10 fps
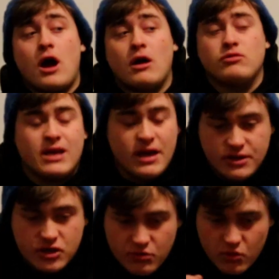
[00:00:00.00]
I was
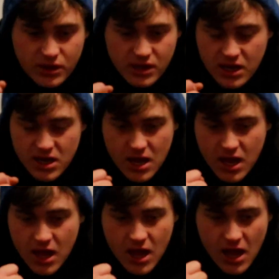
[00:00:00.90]
itching one day,
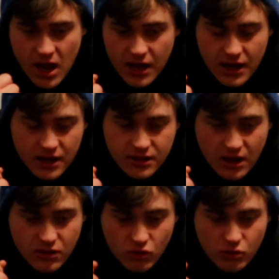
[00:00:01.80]
and
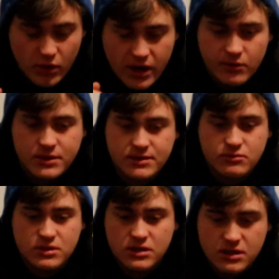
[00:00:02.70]
I don't know what it was,
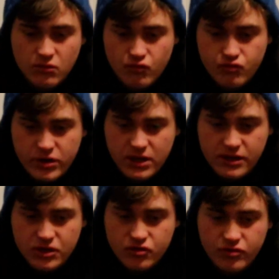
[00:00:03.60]
it was just
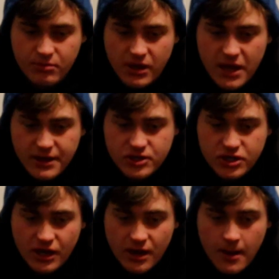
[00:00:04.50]
really extremely
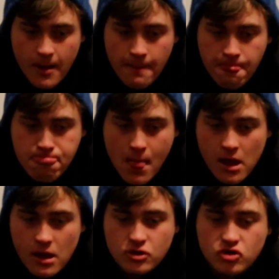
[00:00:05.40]
itchy.
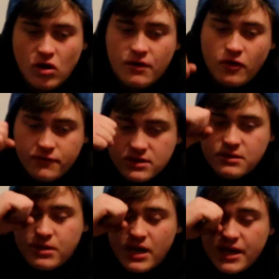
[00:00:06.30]
So I've
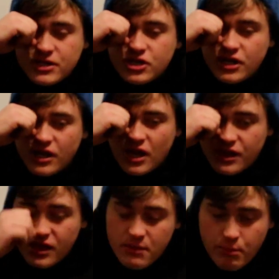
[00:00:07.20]
obviously been itching,
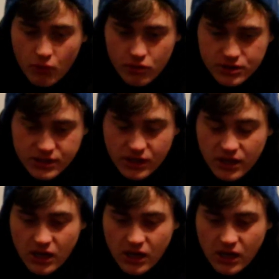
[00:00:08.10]
and the pores and